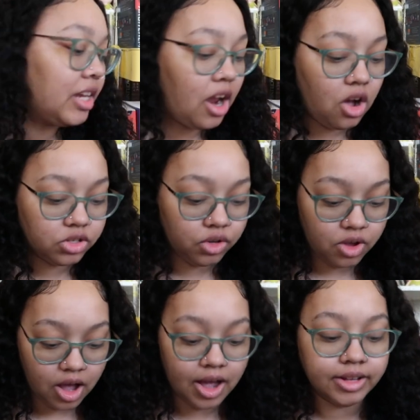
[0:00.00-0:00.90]
I also
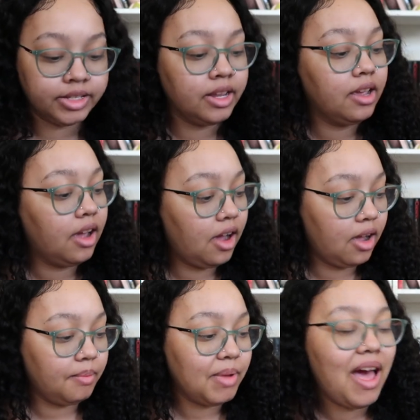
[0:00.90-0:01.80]
got
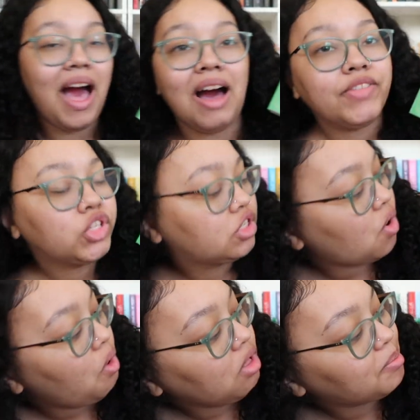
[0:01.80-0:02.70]
um, Half a
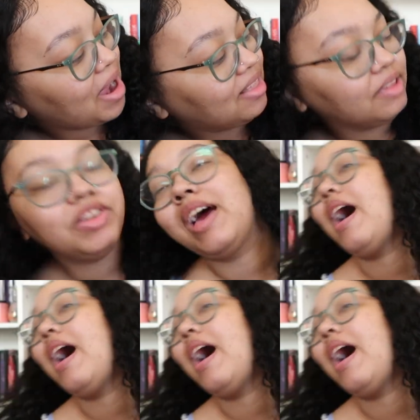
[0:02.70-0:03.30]
Soul by Olivia